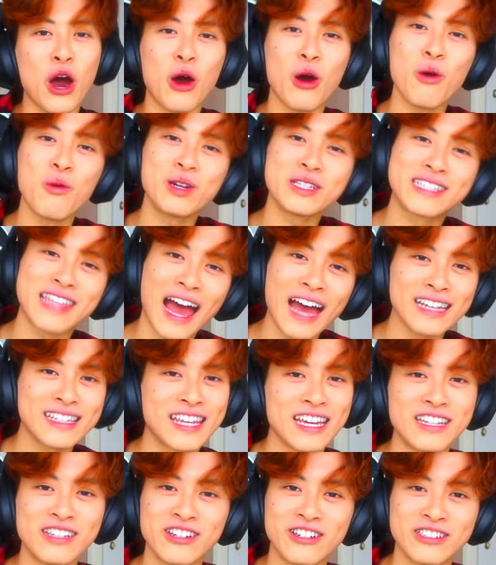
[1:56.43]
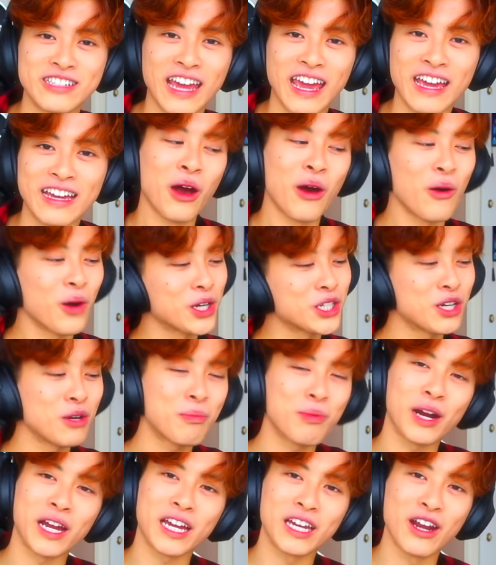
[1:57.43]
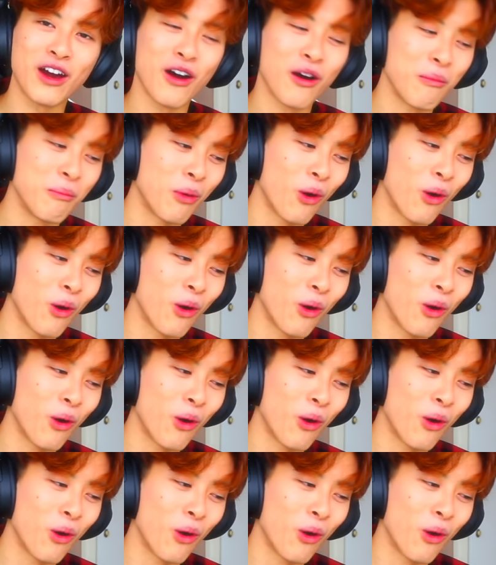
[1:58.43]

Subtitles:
Who was that Tinder date? Who are you bringing home,